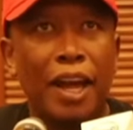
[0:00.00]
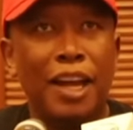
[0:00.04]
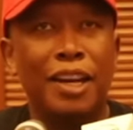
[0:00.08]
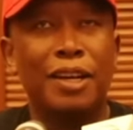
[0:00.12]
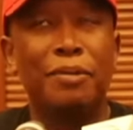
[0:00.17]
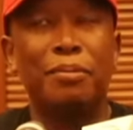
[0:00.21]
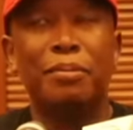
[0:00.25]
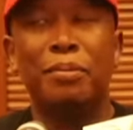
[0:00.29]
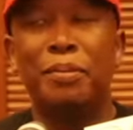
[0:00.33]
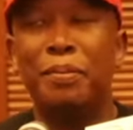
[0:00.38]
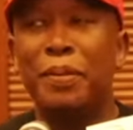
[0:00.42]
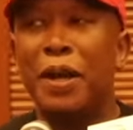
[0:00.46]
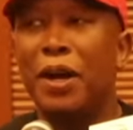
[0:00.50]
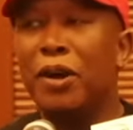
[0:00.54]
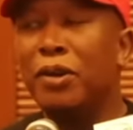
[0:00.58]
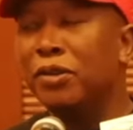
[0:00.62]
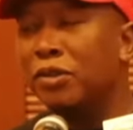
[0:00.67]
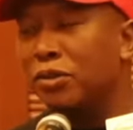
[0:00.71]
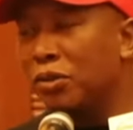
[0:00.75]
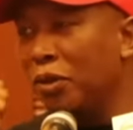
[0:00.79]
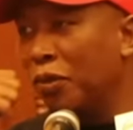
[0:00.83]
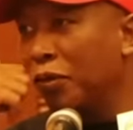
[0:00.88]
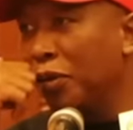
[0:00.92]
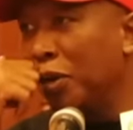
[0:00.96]
And
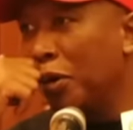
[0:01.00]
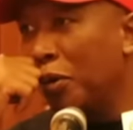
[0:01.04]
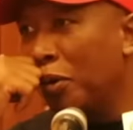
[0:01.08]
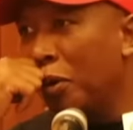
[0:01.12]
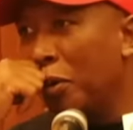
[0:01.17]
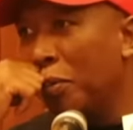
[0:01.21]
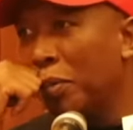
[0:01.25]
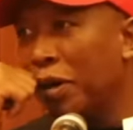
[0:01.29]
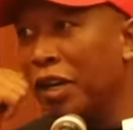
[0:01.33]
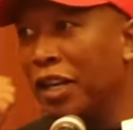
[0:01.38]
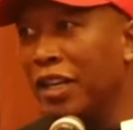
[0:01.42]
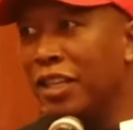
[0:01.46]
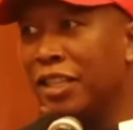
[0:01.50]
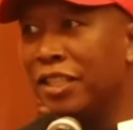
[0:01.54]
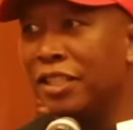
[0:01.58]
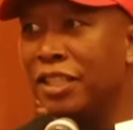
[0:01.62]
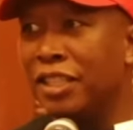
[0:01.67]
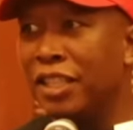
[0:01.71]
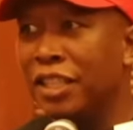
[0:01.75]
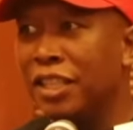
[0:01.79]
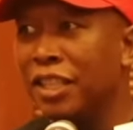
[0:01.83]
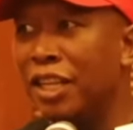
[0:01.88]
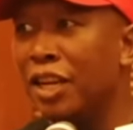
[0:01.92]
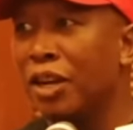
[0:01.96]
most of the
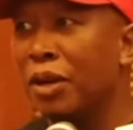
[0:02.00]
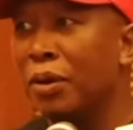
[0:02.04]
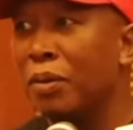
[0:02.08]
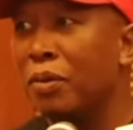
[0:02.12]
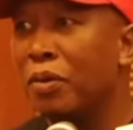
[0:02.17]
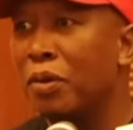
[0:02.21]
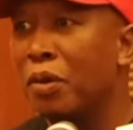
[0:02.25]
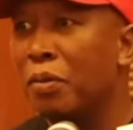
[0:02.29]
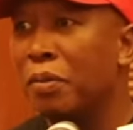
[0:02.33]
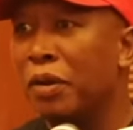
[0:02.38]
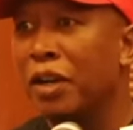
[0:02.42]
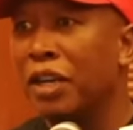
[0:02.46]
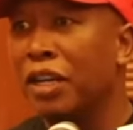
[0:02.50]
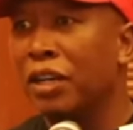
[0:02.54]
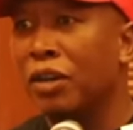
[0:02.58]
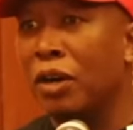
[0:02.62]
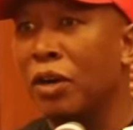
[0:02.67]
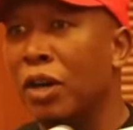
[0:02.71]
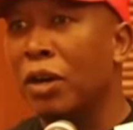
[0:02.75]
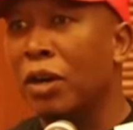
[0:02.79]
comrades in the Comrade